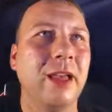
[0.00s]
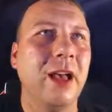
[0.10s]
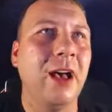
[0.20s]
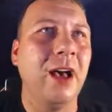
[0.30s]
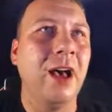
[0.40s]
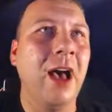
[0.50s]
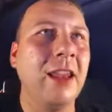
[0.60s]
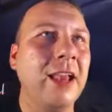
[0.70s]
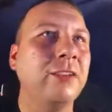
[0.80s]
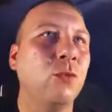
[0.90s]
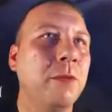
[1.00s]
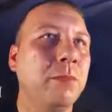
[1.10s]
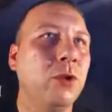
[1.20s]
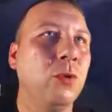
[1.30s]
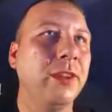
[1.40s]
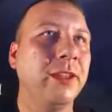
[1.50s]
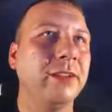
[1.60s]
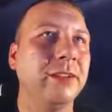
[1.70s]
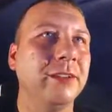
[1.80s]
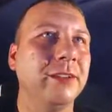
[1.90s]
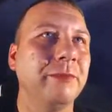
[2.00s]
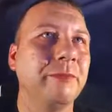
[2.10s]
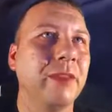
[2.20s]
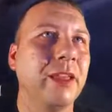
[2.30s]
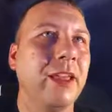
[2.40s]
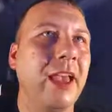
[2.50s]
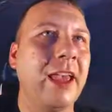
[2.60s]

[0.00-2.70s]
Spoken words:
I like to run blue with it.